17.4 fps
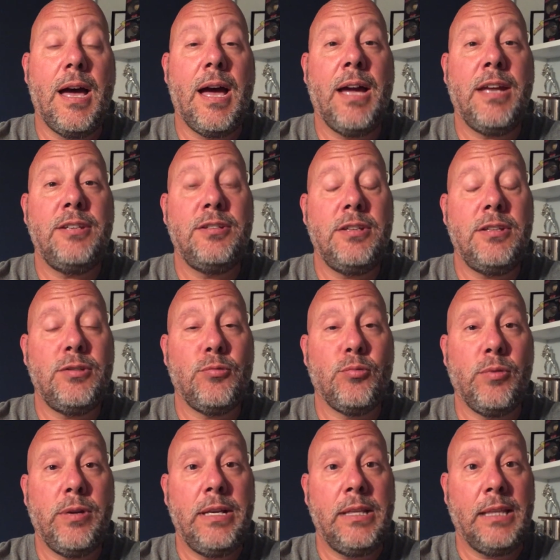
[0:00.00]
I just
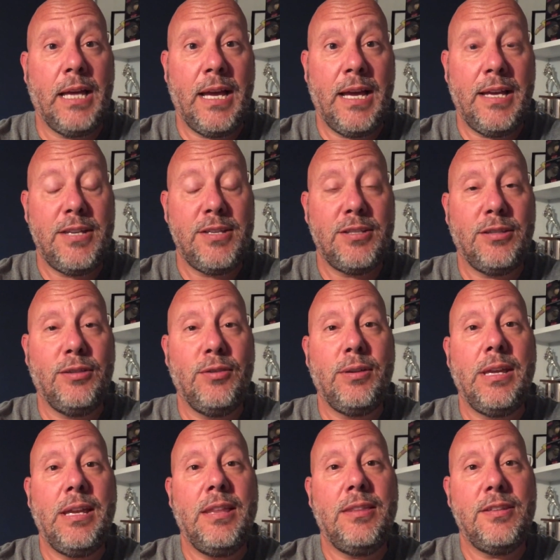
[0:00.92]
realized
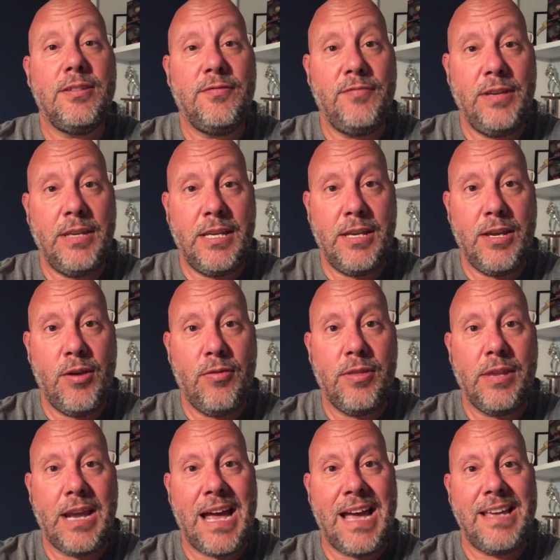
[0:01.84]
looking at this video
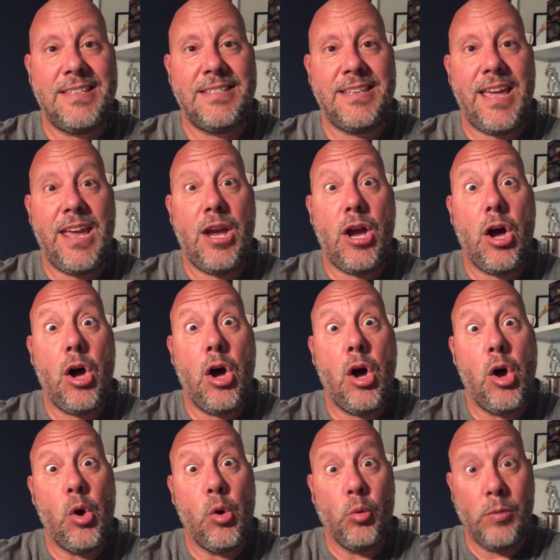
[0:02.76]
that I say
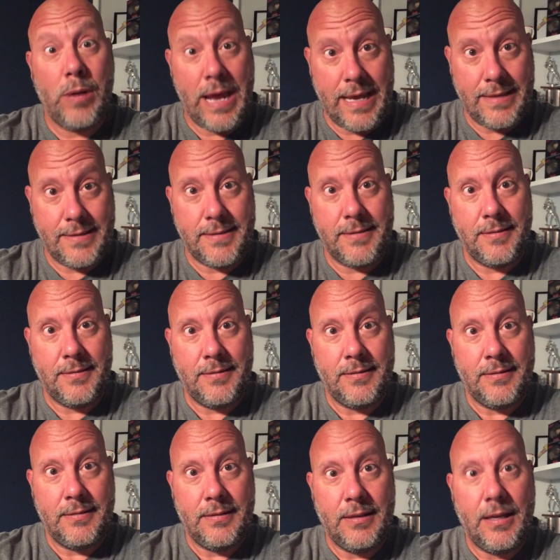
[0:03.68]
all right
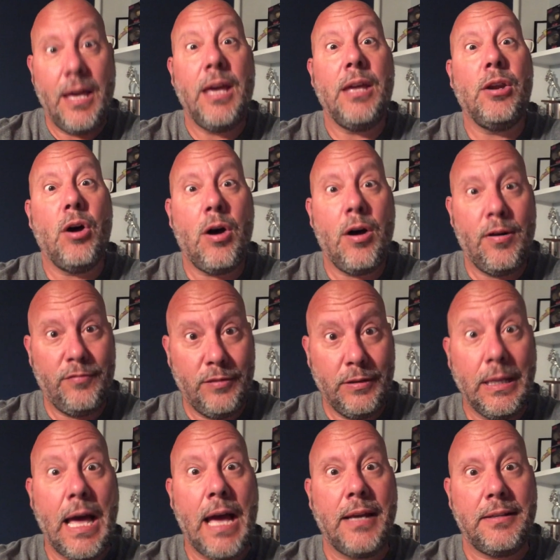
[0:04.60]
an awful
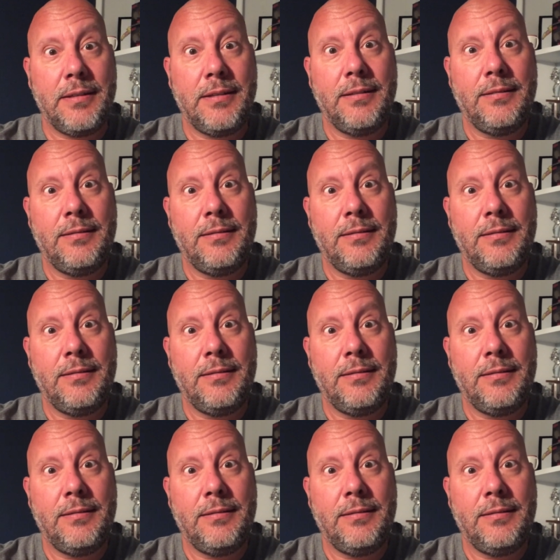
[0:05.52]
lot.